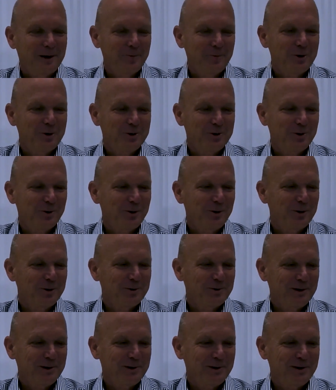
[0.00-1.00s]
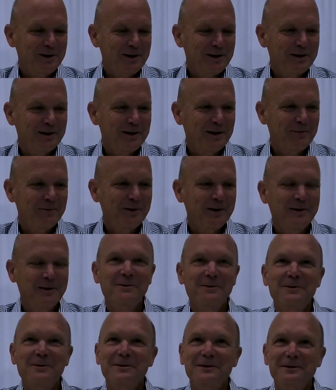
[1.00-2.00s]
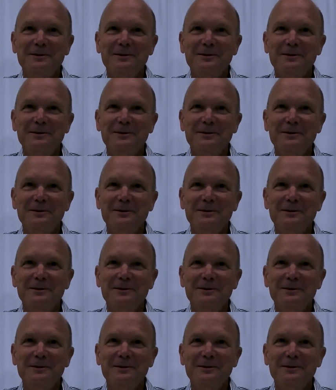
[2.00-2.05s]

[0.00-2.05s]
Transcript: I've worked so long, so I think I can have that.